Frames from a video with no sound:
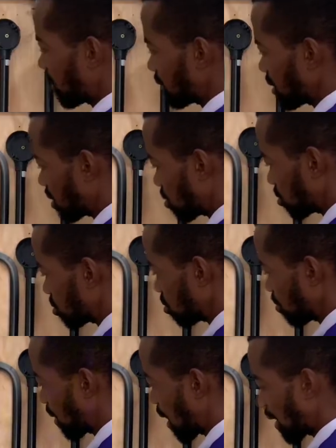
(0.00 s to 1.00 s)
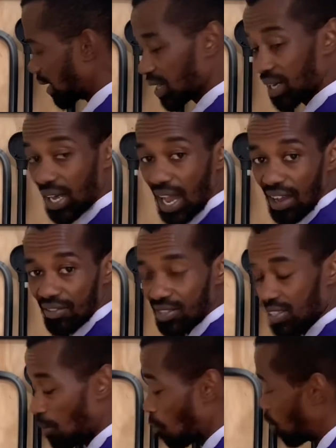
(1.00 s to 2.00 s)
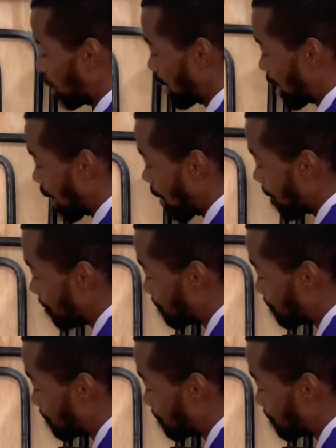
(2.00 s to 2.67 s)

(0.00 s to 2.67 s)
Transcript: At the consumer, I can have someone